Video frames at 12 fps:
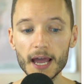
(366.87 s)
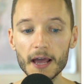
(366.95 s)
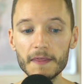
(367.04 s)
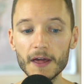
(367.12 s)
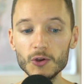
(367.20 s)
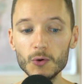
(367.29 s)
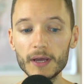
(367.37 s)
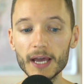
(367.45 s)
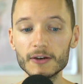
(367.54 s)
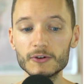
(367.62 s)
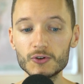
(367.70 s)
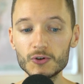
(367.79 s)
then you
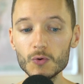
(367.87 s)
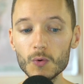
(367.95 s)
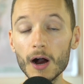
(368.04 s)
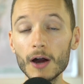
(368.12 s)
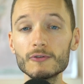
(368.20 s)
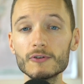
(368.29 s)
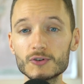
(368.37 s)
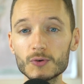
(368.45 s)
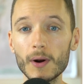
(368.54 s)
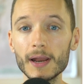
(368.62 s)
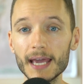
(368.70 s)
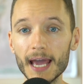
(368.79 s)
get
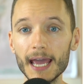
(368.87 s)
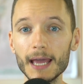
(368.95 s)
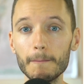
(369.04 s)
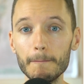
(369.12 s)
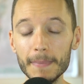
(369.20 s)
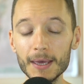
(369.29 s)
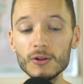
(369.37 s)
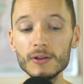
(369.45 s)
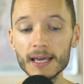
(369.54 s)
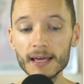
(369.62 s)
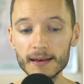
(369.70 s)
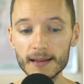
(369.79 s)
$228
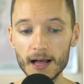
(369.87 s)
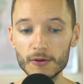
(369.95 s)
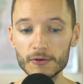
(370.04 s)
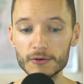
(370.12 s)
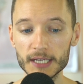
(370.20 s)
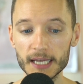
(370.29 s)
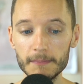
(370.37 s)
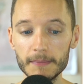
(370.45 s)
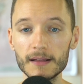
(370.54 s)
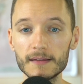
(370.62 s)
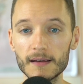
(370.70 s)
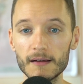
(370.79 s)
million in
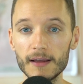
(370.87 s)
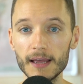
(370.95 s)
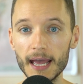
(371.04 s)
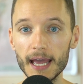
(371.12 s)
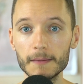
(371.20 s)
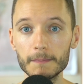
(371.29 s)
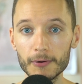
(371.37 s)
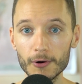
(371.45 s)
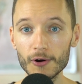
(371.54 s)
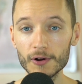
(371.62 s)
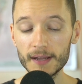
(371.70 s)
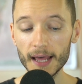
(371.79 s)
military aid
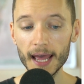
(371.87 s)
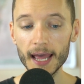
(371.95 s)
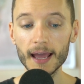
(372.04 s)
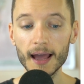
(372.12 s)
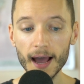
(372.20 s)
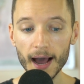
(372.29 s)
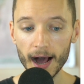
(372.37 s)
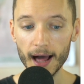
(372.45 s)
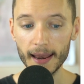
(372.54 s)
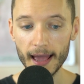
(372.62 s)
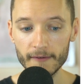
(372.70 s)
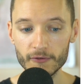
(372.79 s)
per day on
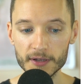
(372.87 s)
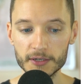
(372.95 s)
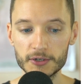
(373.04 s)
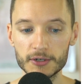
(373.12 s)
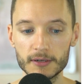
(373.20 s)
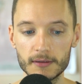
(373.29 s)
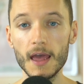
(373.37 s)
average.